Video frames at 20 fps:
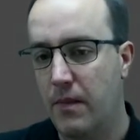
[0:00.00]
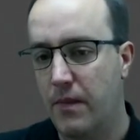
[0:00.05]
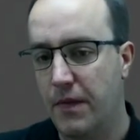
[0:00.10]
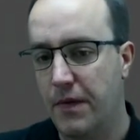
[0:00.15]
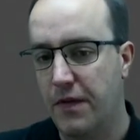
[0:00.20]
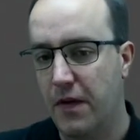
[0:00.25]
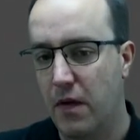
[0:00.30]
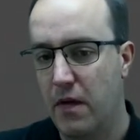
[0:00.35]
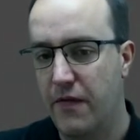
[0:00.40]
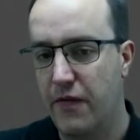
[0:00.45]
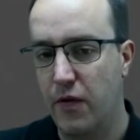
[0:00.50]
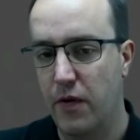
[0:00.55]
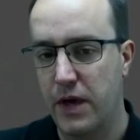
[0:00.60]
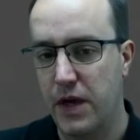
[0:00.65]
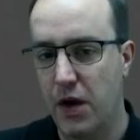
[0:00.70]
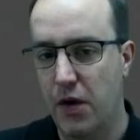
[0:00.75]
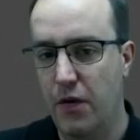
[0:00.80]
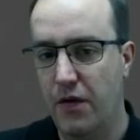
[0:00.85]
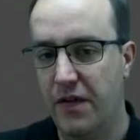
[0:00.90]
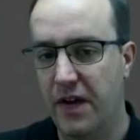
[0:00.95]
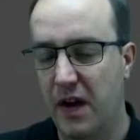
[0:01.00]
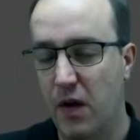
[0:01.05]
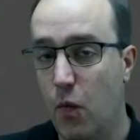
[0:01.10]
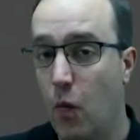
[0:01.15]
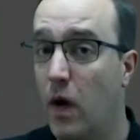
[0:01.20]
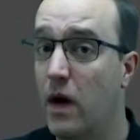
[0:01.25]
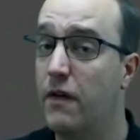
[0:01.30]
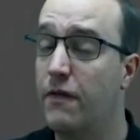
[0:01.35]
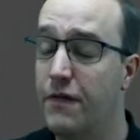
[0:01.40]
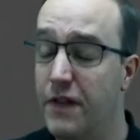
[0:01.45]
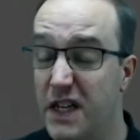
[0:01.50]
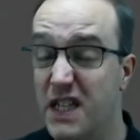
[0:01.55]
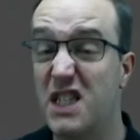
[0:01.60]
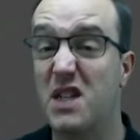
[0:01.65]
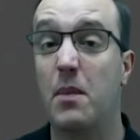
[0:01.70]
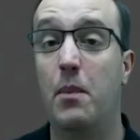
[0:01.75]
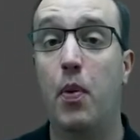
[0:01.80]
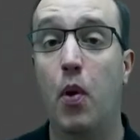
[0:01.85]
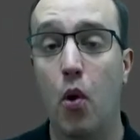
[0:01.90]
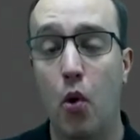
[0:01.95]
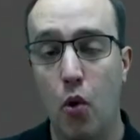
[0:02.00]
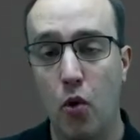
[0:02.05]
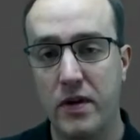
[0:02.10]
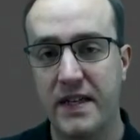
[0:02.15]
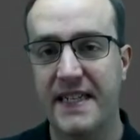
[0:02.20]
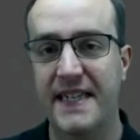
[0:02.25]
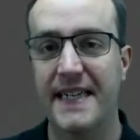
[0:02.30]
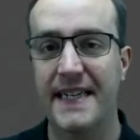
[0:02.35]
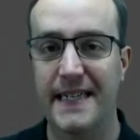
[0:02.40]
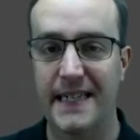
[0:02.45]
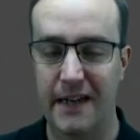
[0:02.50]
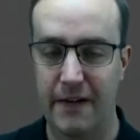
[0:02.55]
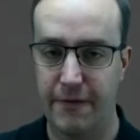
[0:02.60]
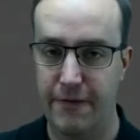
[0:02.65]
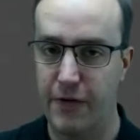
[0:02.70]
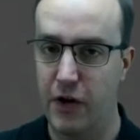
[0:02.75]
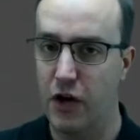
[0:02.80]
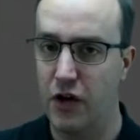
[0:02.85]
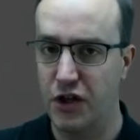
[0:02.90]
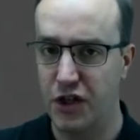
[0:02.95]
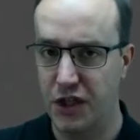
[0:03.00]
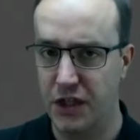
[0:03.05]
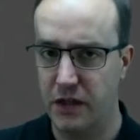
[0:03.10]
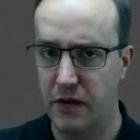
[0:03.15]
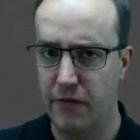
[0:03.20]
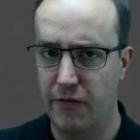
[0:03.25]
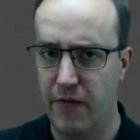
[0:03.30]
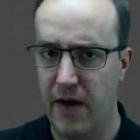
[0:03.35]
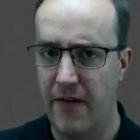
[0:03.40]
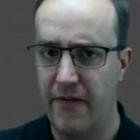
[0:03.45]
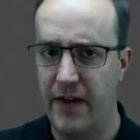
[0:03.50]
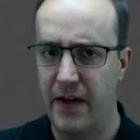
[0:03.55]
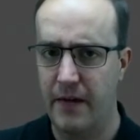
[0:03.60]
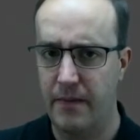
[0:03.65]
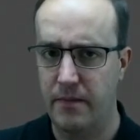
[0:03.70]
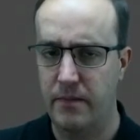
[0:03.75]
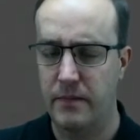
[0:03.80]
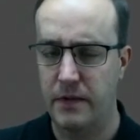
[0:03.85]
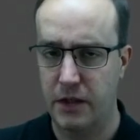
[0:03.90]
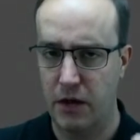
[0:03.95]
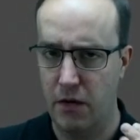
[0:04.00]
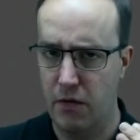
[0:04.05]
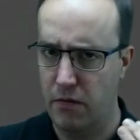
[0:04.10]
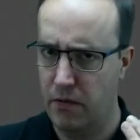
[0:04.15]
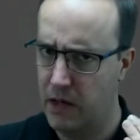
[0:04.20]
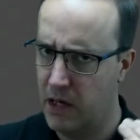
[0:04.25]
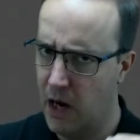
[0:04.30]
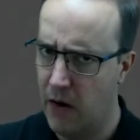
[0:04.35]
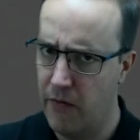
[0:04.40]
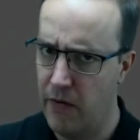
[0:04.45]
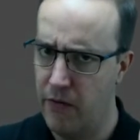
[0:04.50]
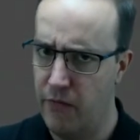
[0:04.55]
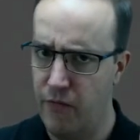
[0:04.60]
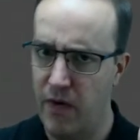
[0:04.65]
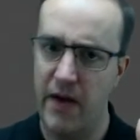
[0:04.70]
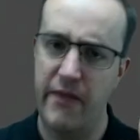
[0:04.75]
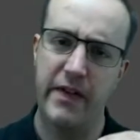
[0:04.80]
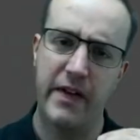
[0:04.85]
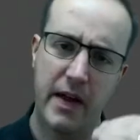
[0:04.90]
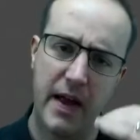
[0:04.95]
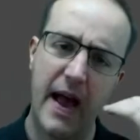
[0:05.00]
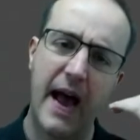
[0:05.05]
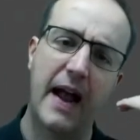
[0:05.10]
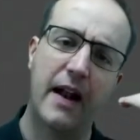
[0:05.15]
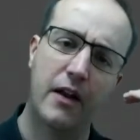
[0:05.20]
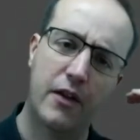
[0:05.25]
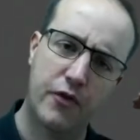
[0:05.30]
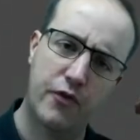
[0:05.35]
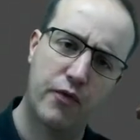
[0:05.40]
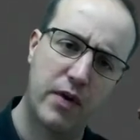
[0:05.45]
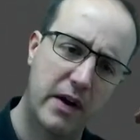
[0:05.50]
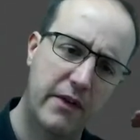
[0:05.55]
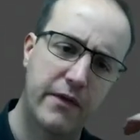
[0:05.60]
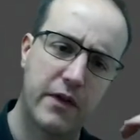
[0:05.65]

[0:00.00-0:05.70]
So if you're using one of the supported versions of Revit, so current Revit and 3